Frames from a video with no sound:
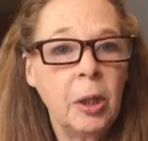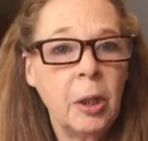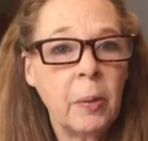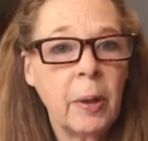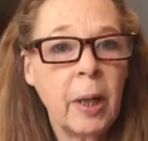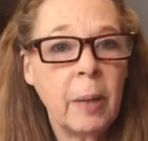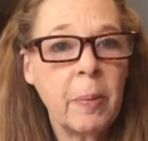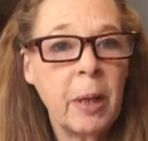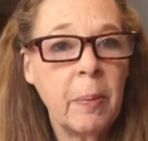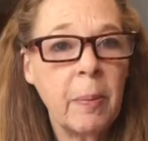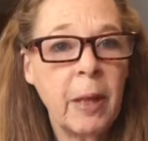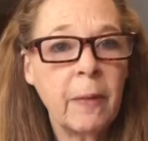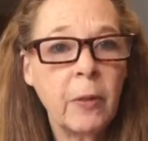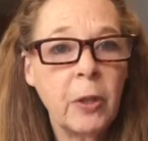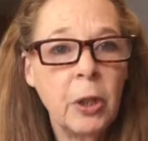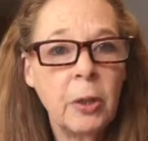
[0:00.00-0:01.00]
know what I'm going to
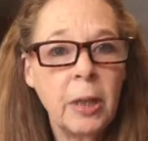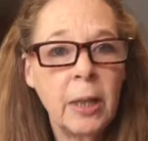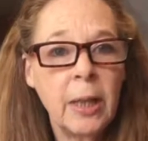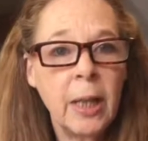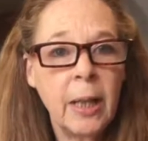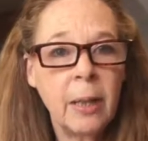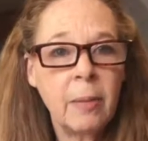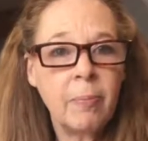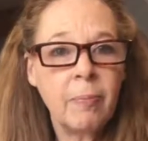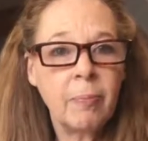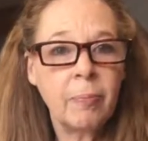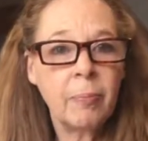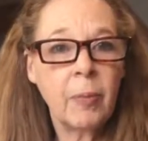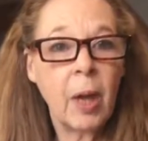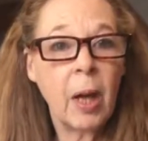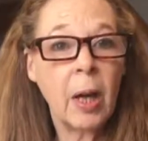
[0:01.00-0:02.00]
make for you today?
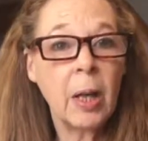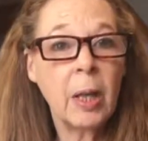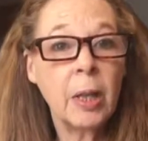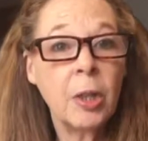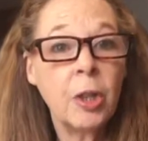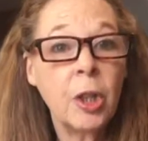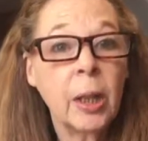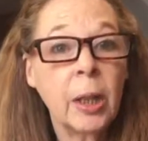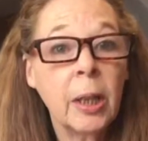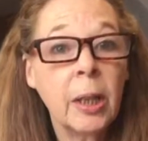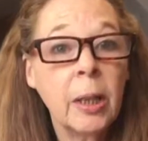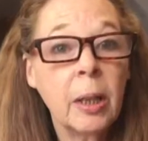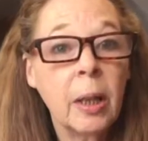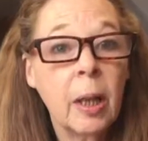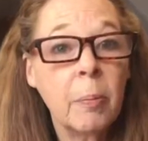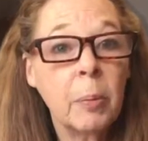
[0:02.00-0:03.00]

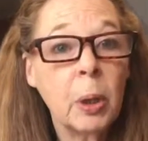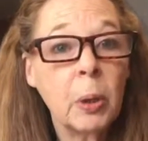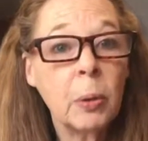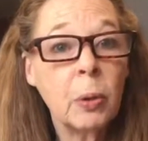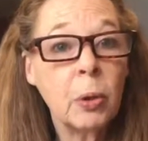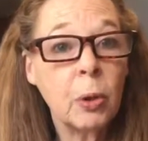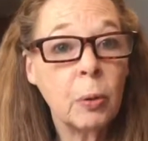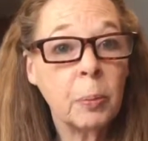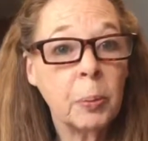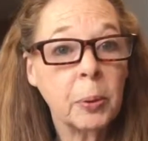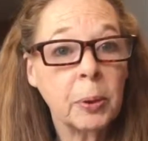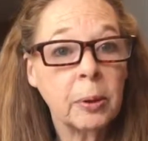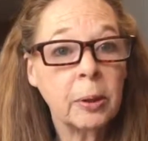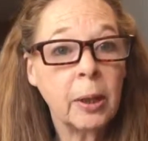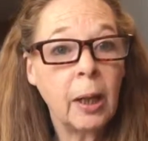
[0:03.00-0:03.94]
Chicken gumbo soup.